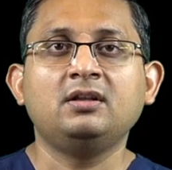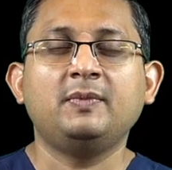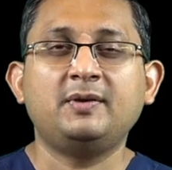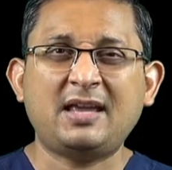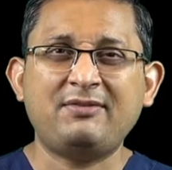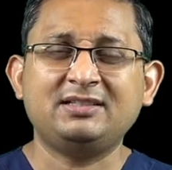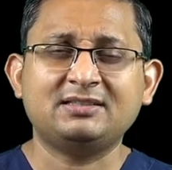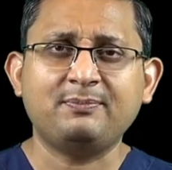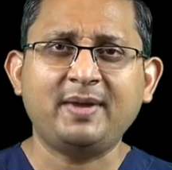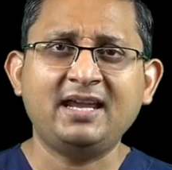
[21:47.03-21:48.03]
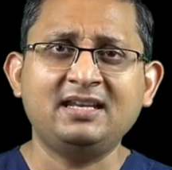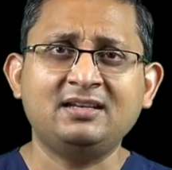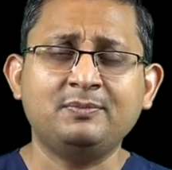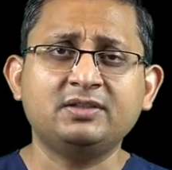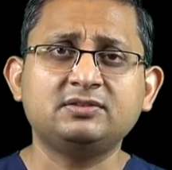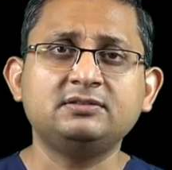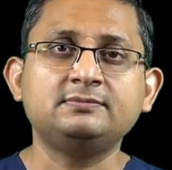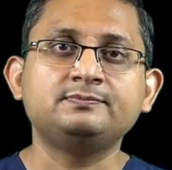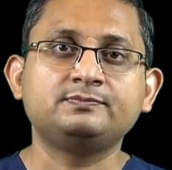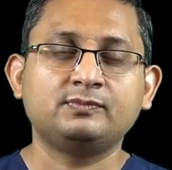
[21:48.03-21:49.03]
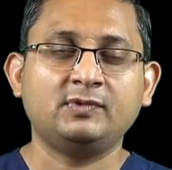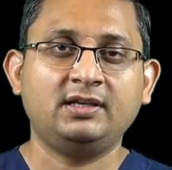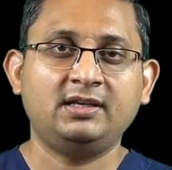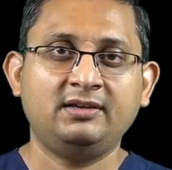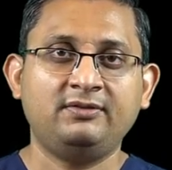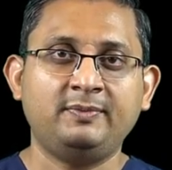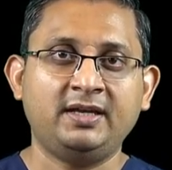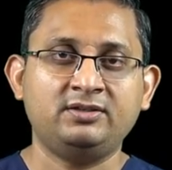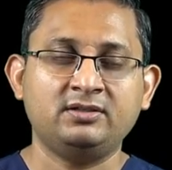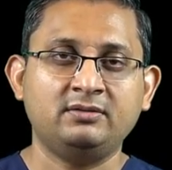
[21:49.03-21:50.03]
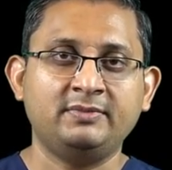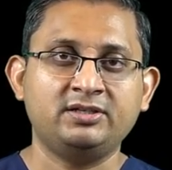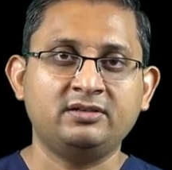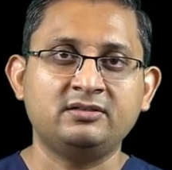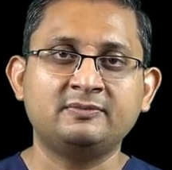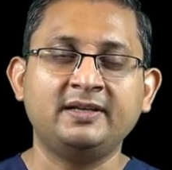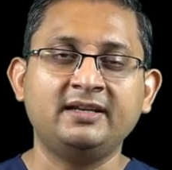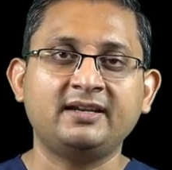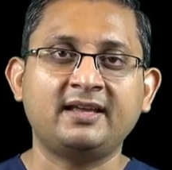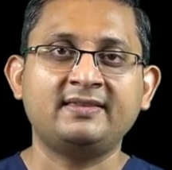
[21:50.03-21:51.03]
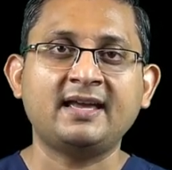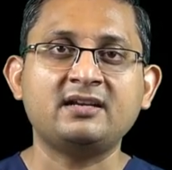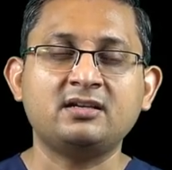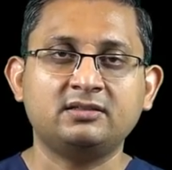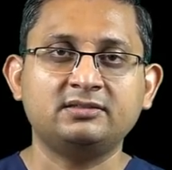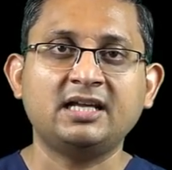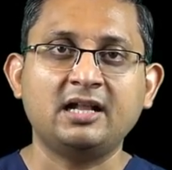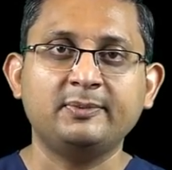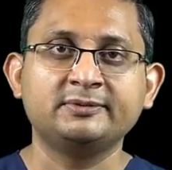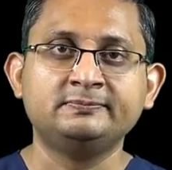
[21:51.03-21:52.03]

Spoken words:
but having some pain in the muscle, give the patient Michigan splint, and that does help.